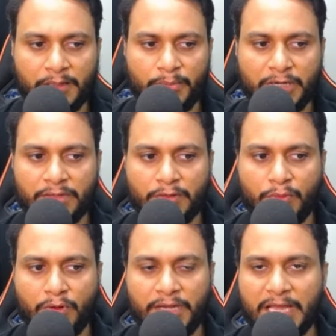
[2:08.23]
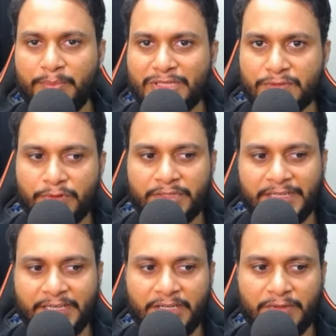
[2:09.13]
But what happens for the
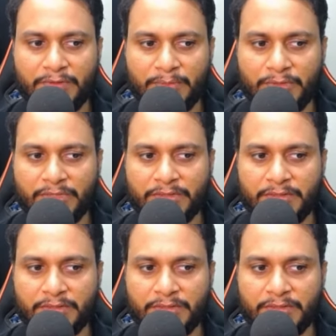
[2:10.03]
negative number?